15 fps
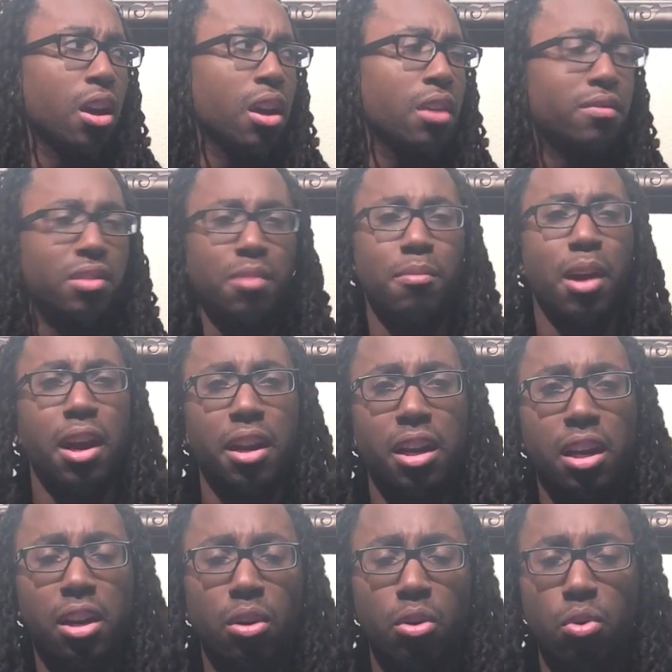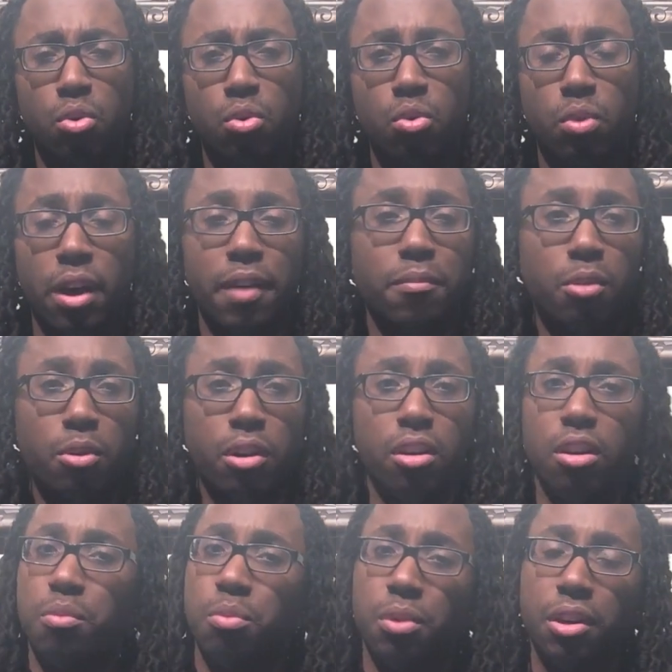If somebody who I've broken
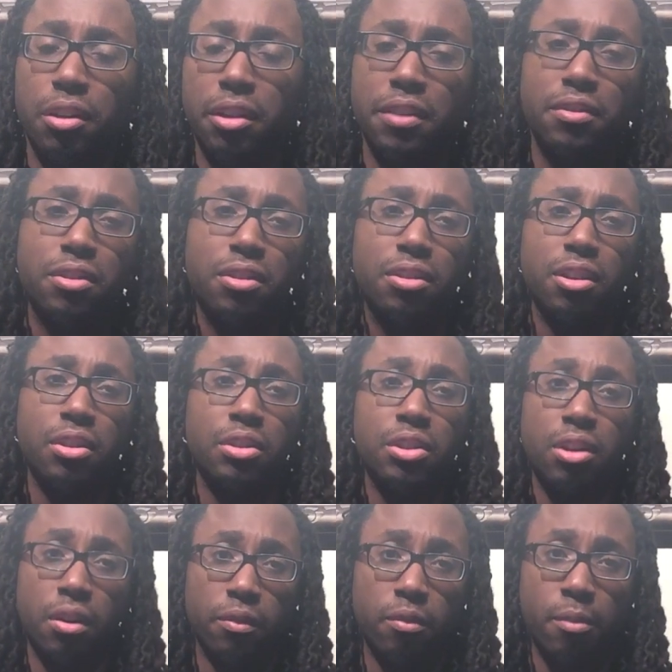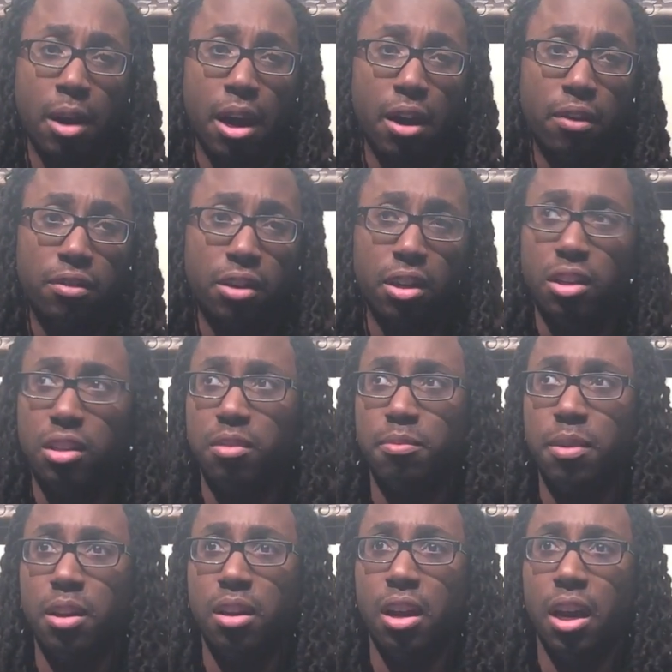up with leaves their stuff at my house, and it's
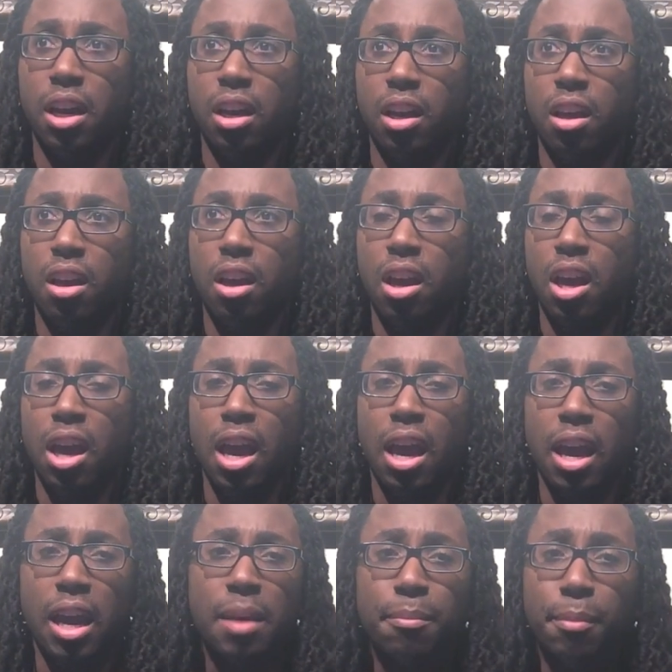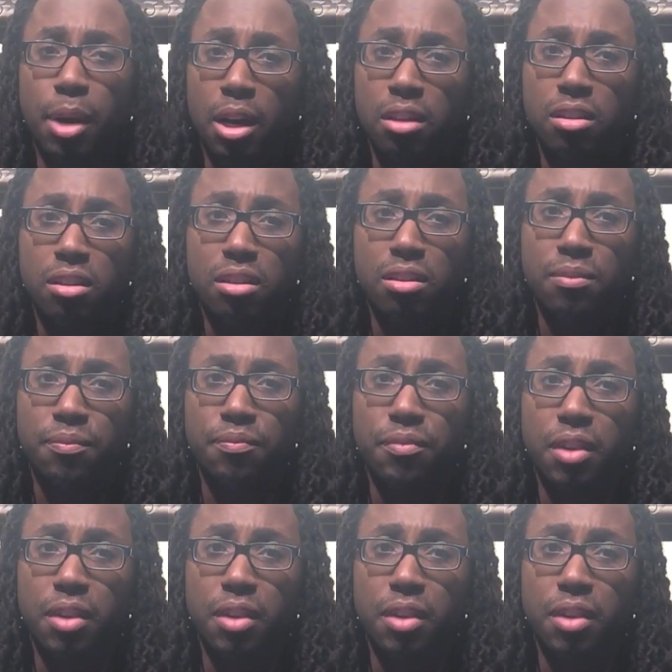been like 8 months,